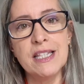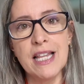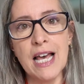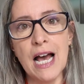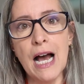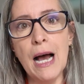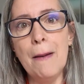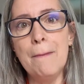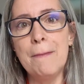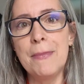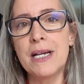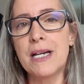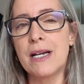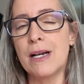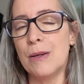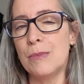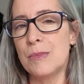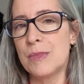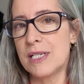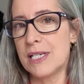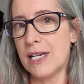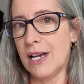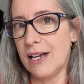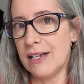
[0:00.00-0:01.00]
that
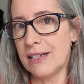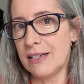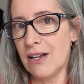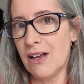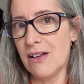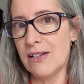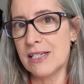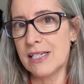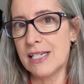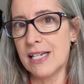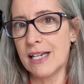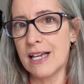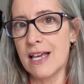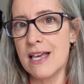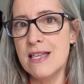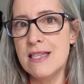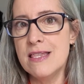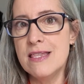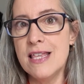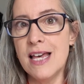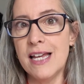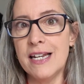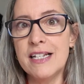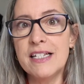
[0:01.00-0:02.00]
becomes diagnostic.
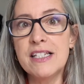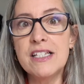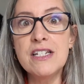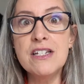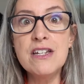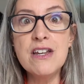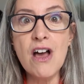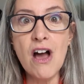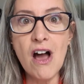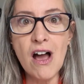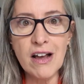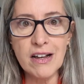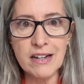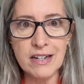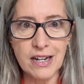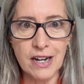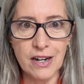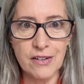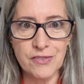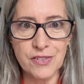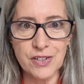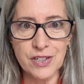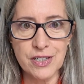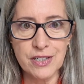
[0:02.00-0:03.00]
Then it's not
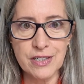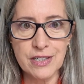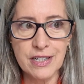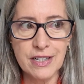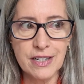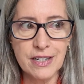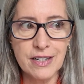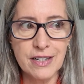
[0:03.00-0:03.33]
covered.